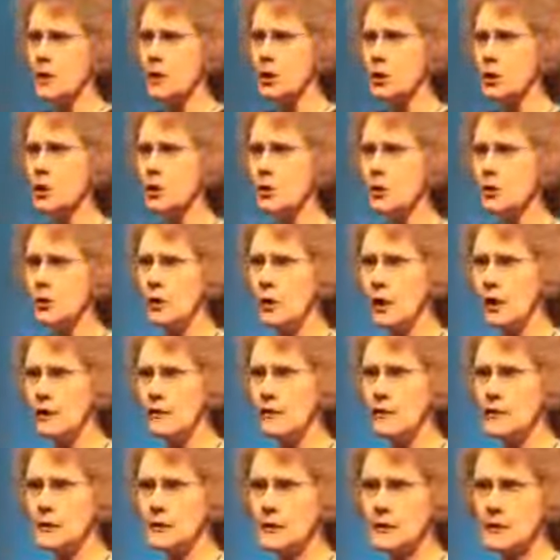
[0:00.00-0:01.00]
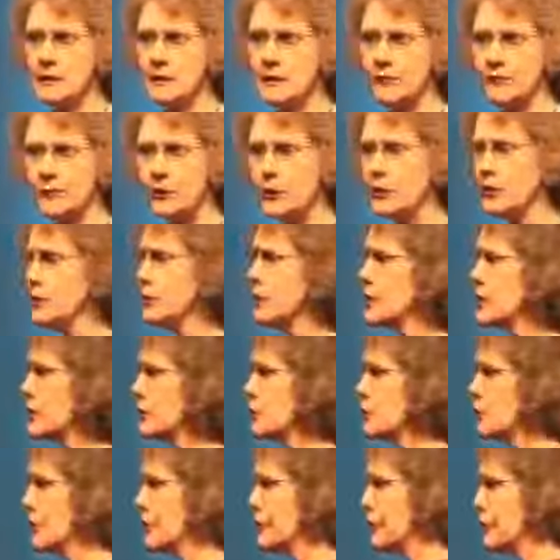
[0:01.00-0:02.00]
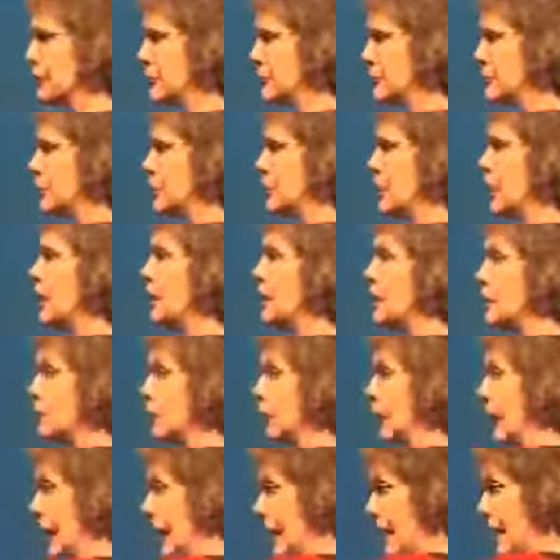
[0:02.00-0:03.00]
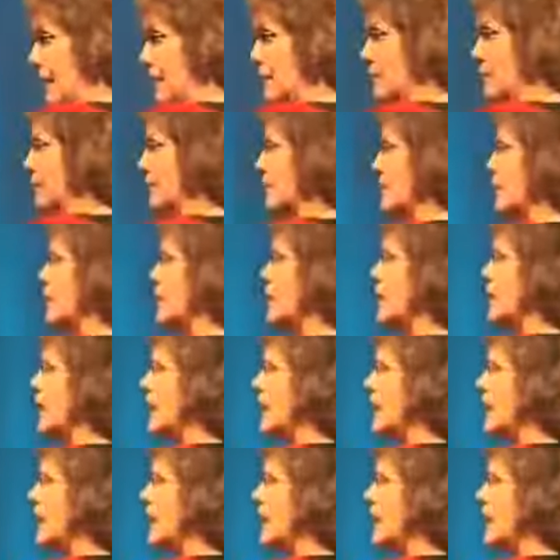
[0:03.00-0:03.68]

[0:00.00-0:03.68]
you know, a lot of us in the field think we've learned a lot, and we have,